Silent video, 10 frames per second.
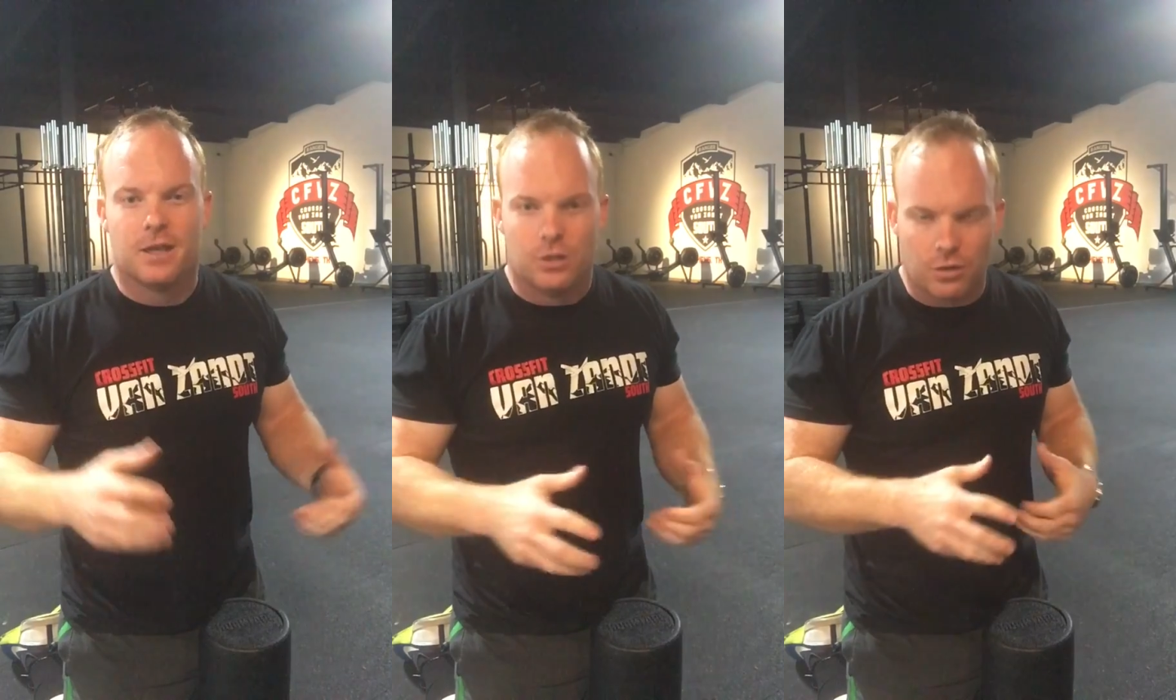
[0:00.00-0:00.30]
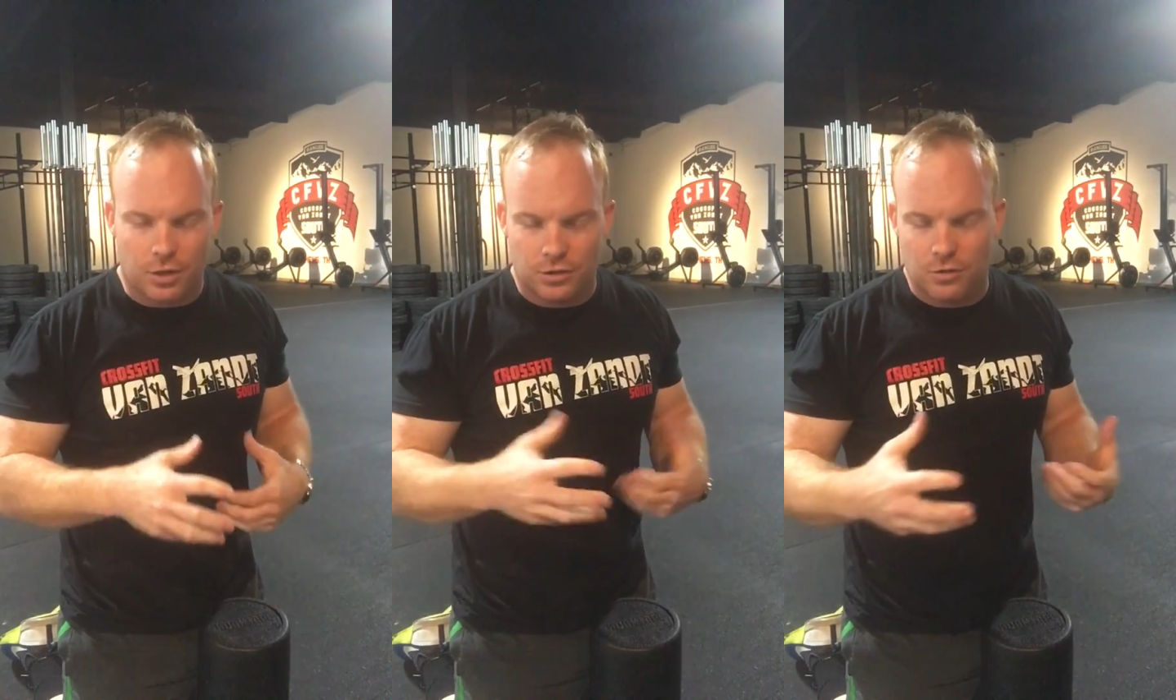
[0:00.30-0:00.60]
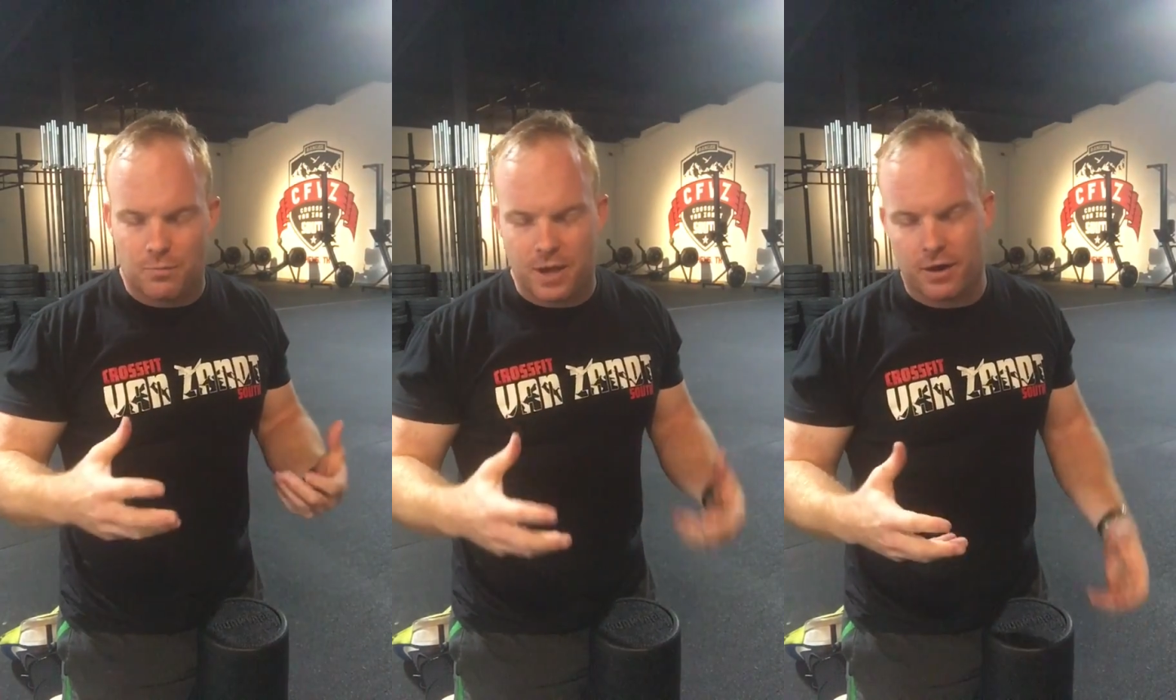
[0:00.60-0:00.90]
you're going to
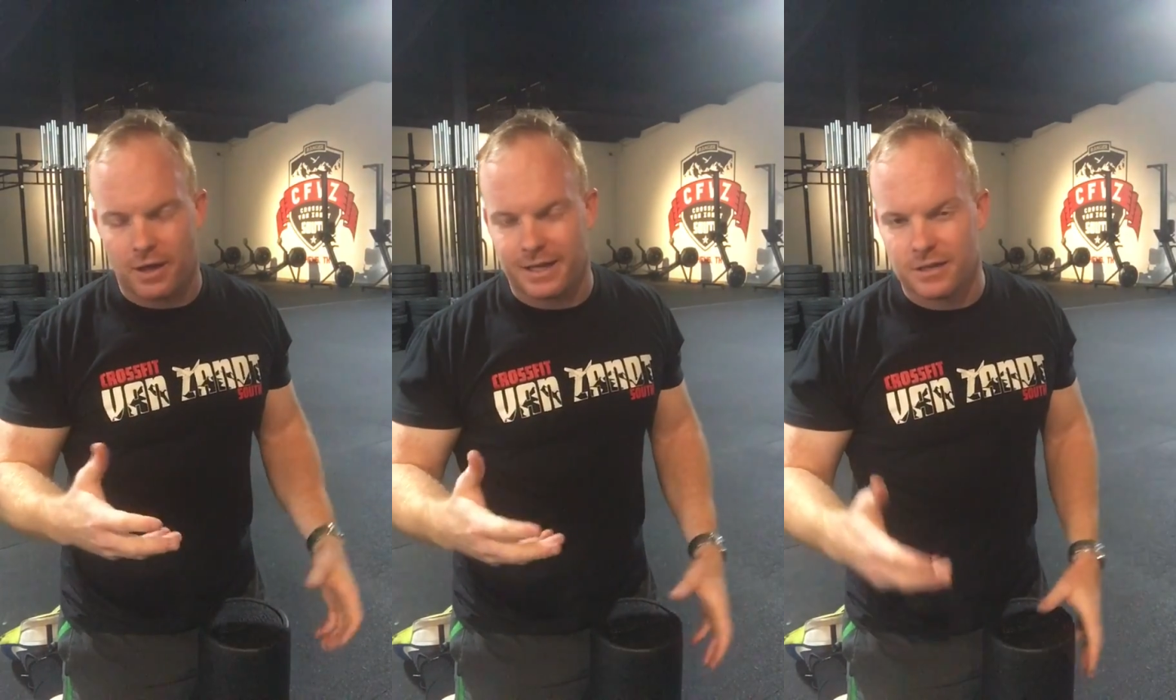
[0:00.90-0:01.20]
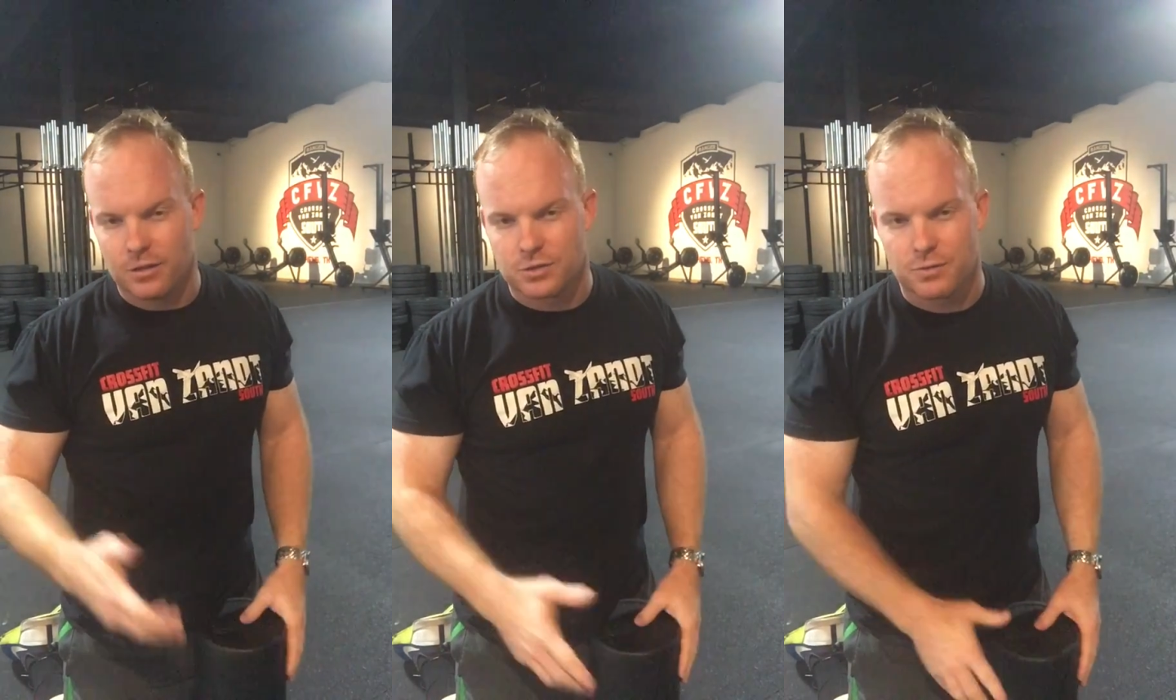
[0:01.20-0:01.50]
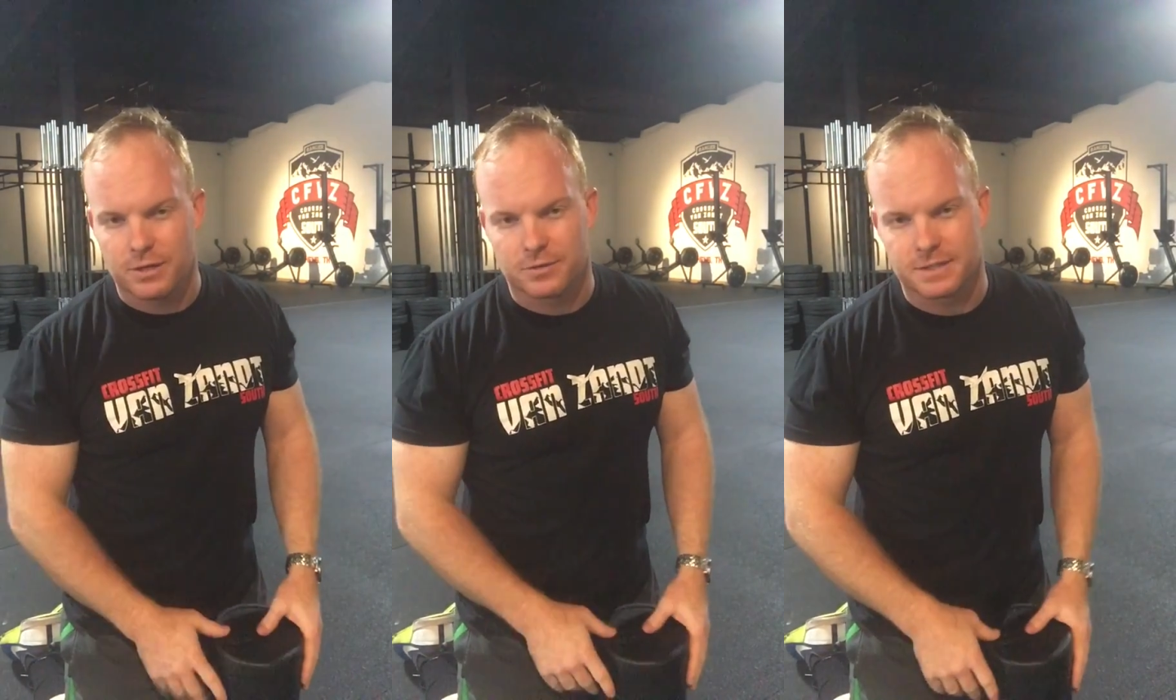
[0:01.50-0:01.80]
do better at getting those
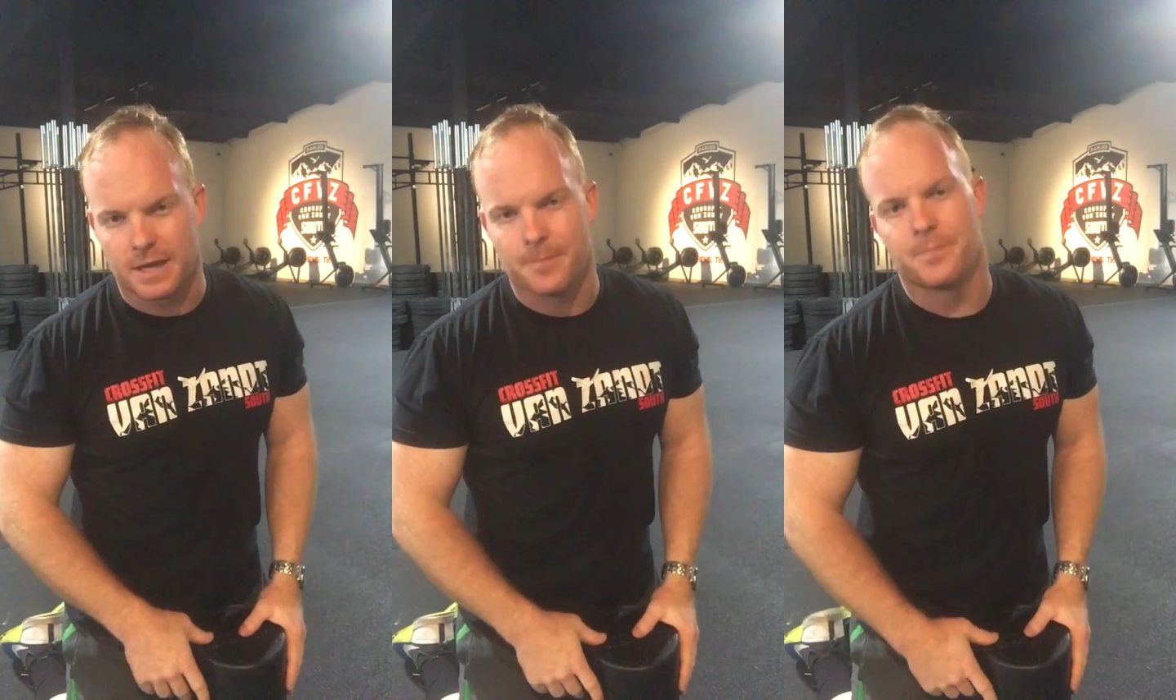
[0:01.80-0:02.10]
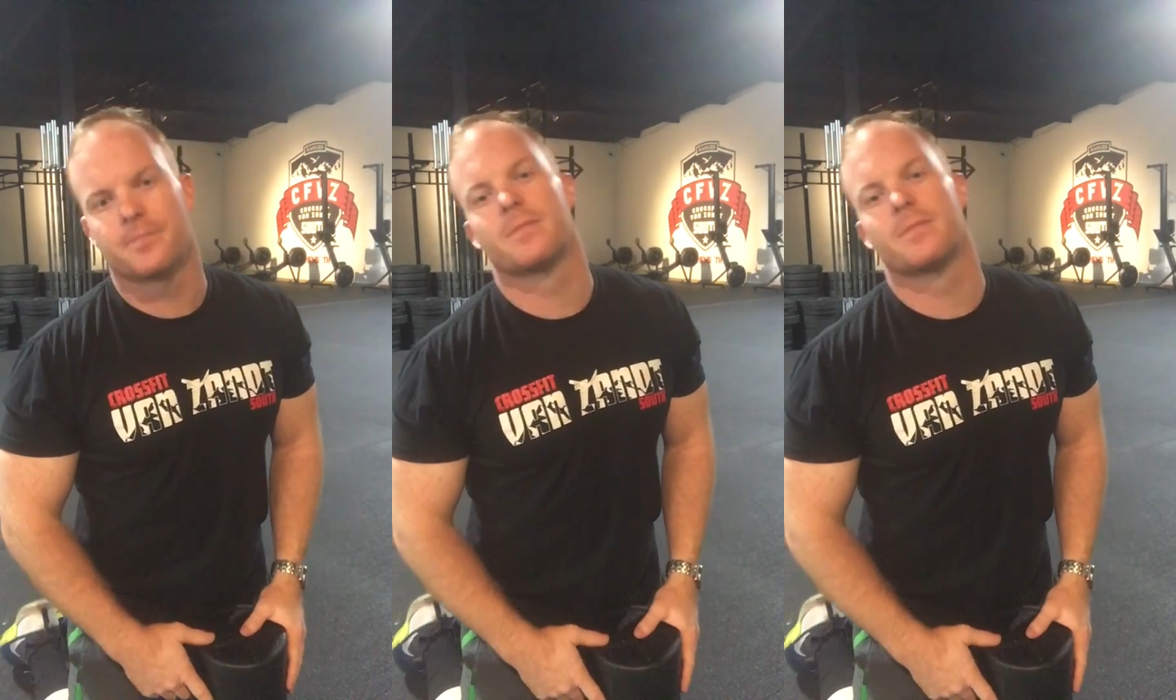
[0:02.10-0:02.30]
wrinkles out.